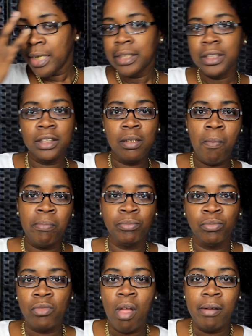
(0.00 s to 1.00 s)
um,
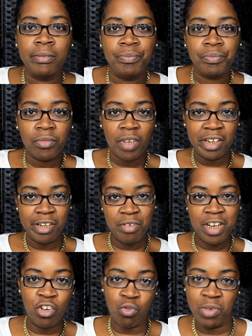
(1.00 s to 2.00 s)
you
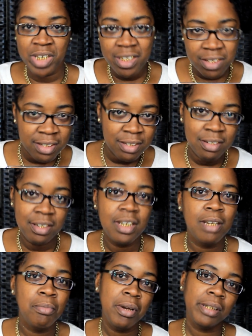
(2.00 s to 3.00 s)
need a reason to
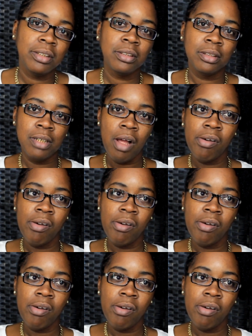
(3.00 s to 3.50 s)
eat better.